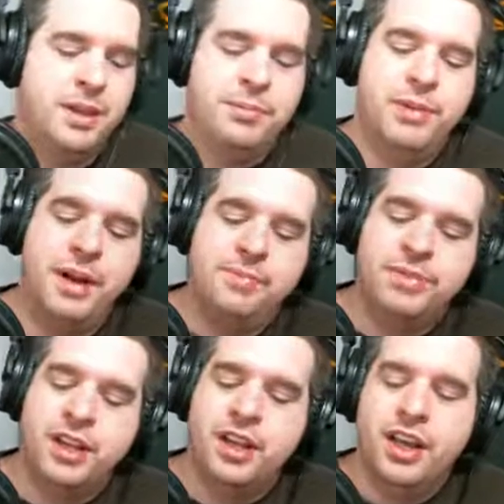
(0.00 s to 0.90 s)
But,
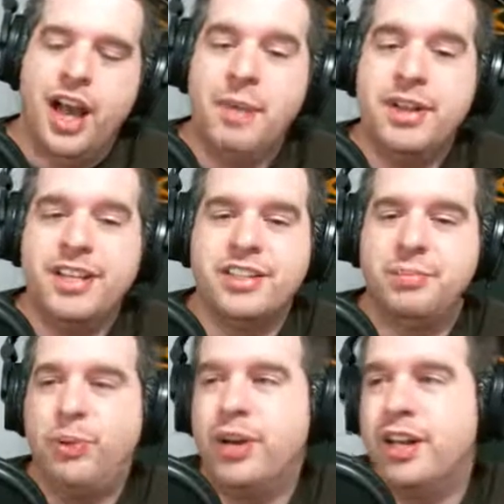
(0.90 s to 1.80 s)
I mean,
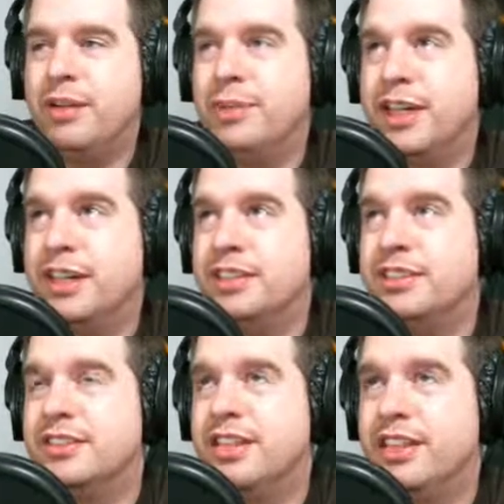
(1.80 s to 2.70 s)
disappointing
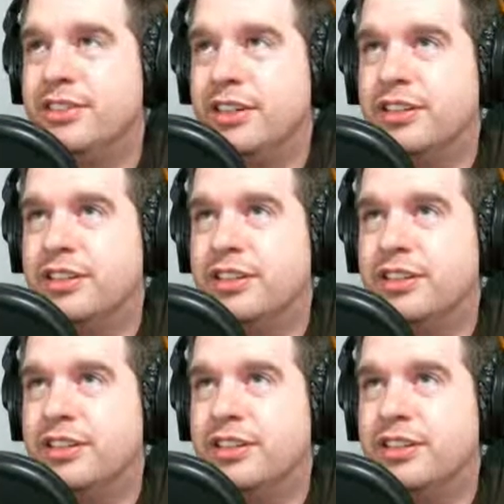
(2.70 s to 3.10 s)
because it took,